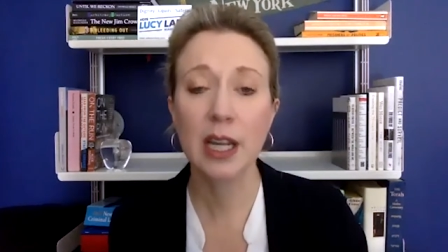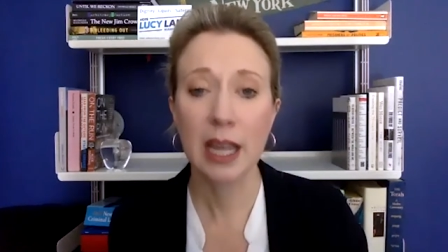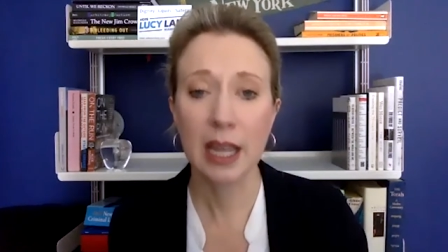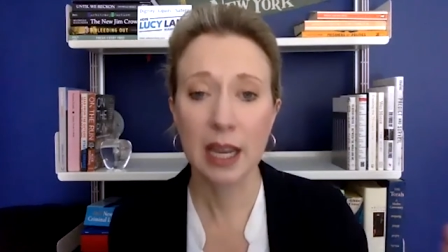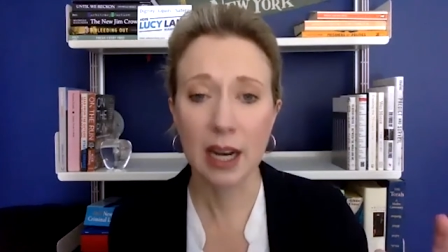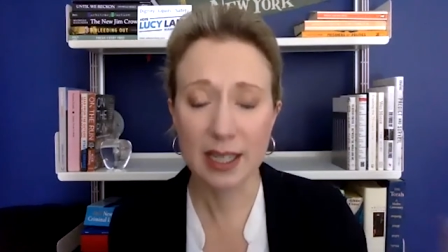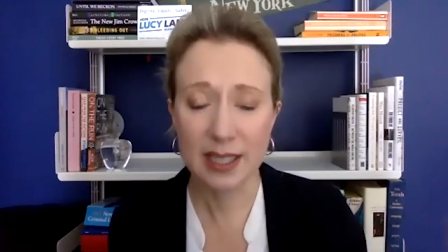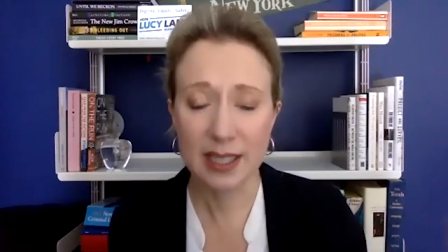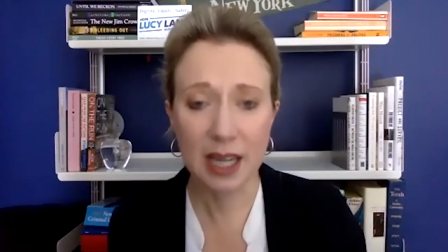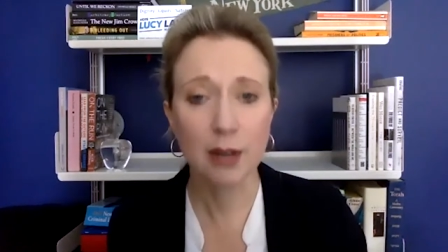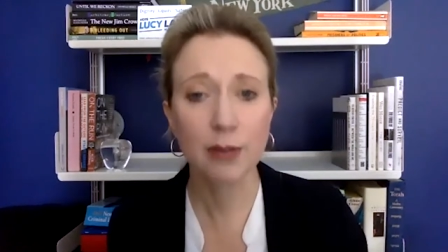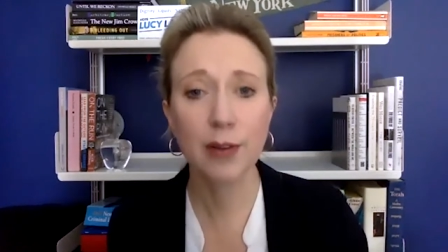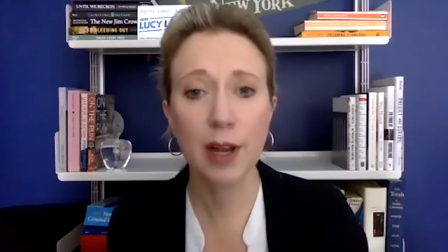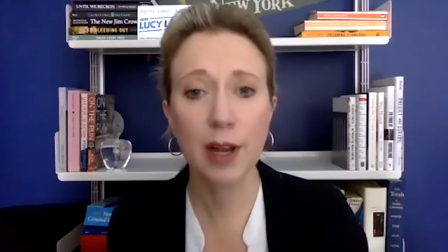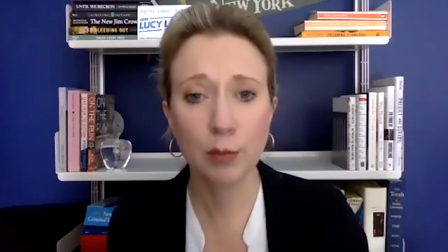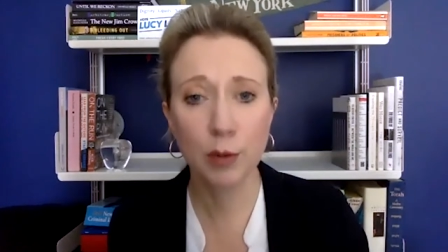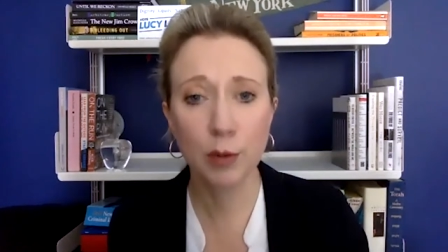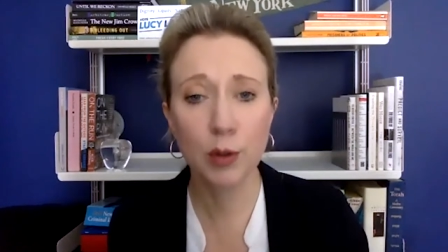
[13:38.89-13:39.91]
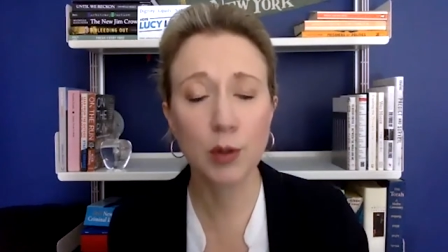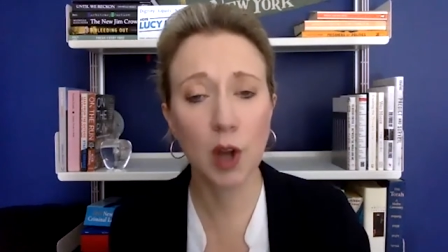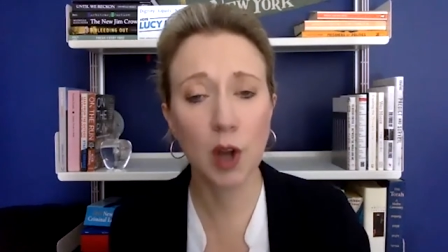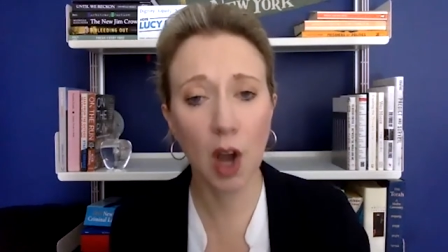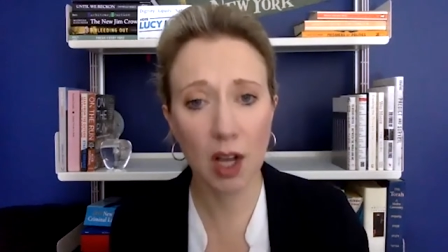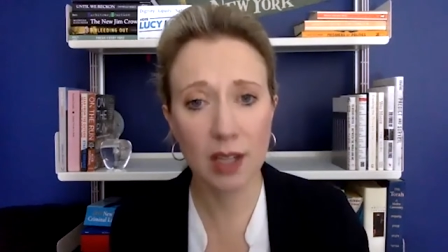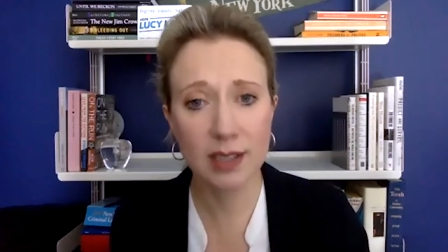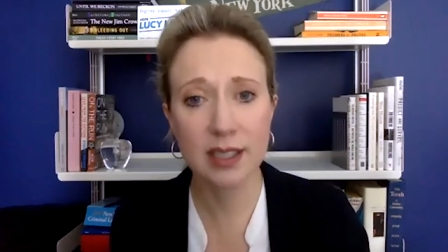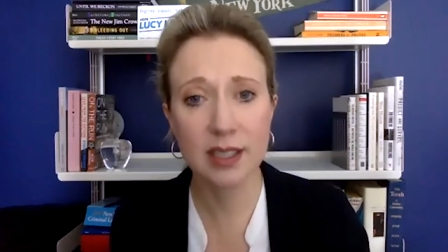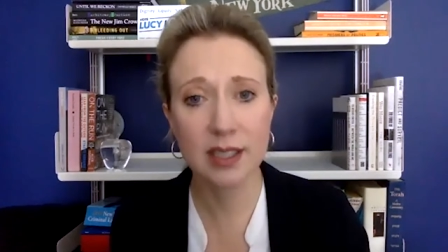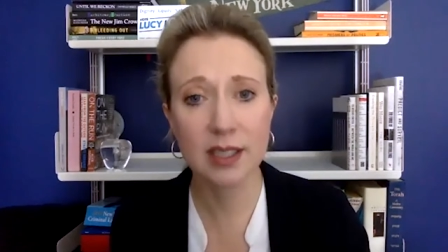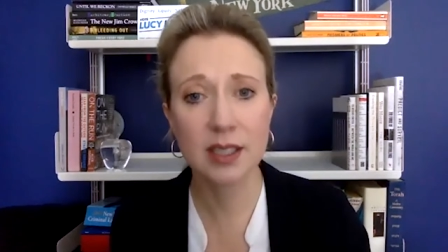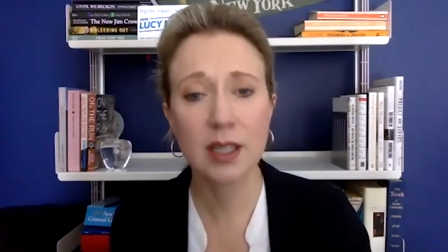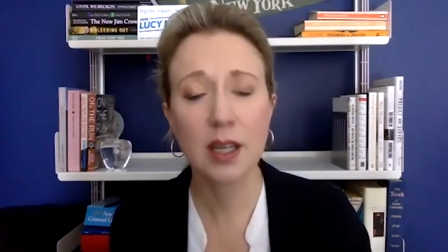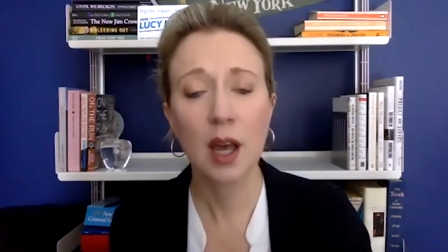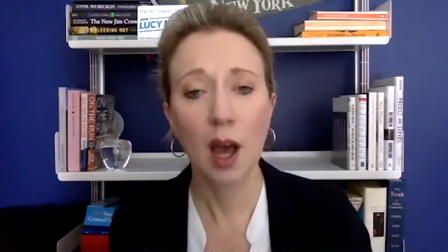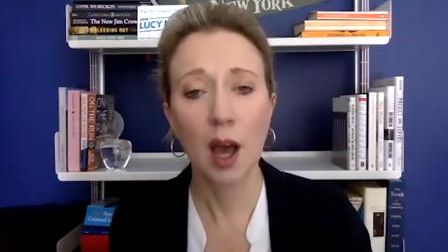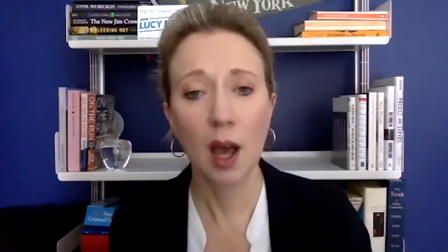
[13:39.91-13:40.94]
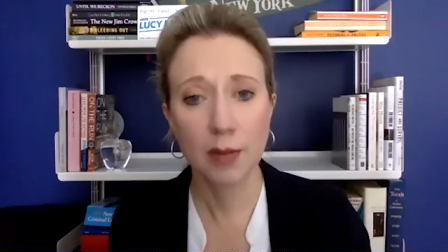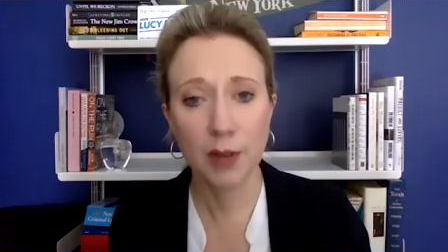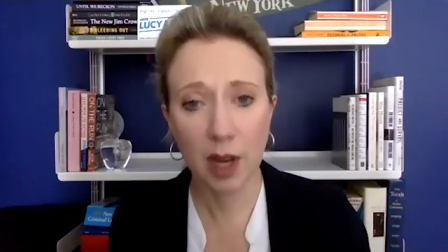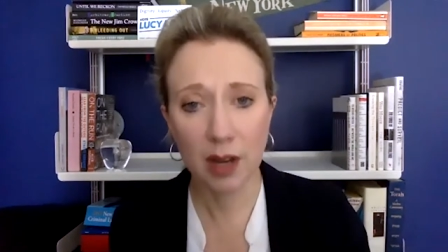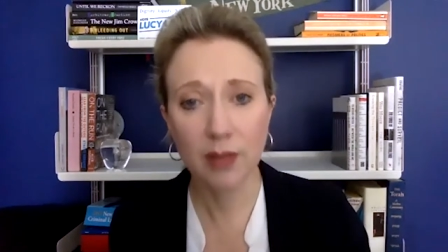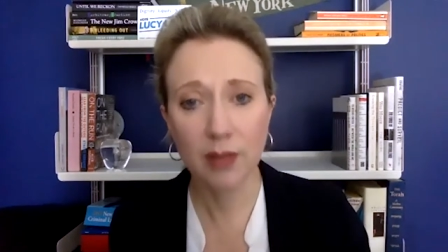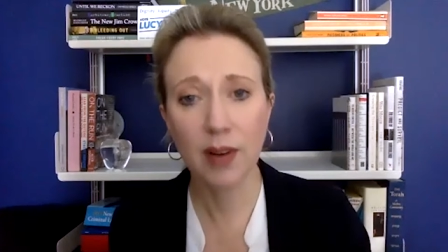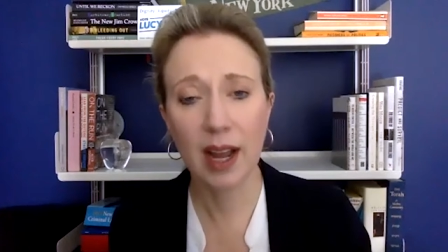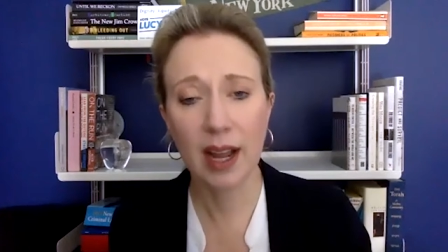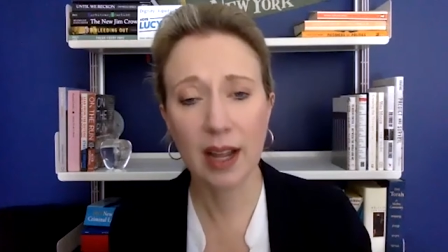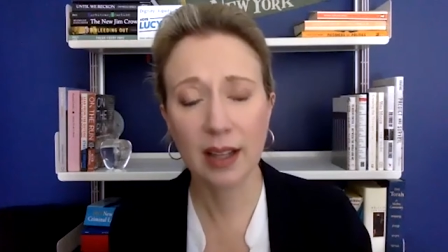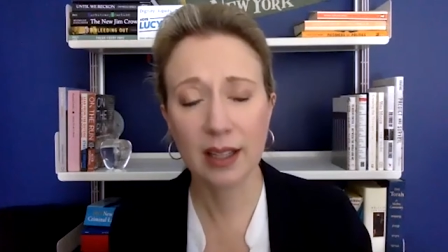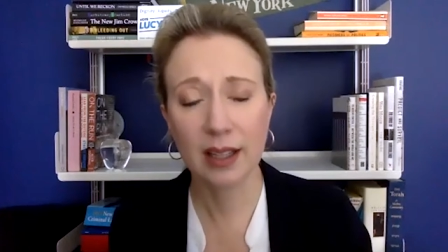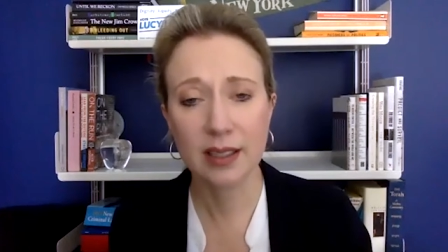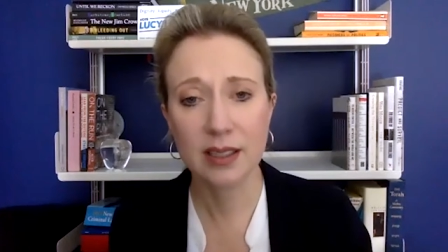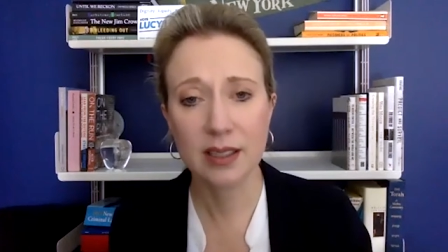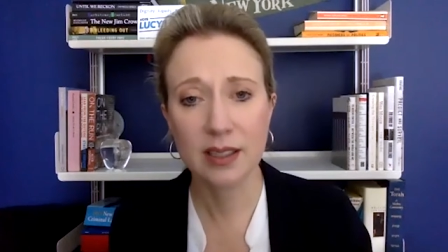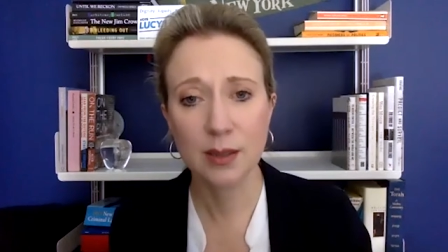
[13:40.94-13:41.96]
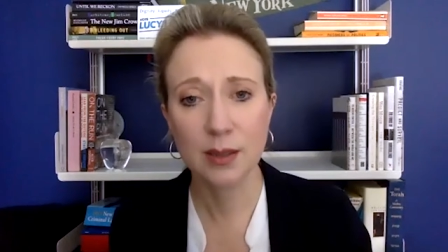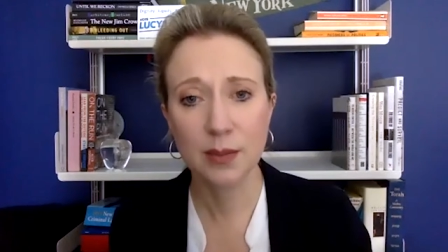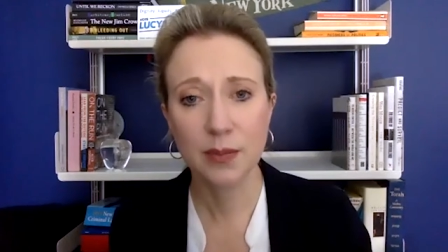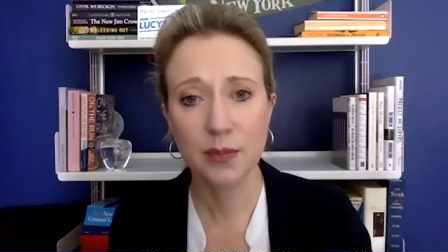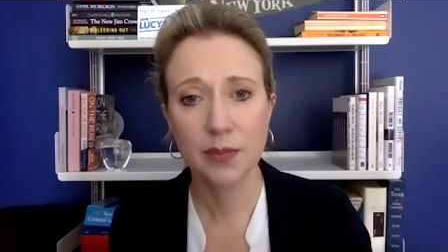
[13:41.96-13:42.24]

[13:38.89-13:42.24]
in identifying root causes of gun violence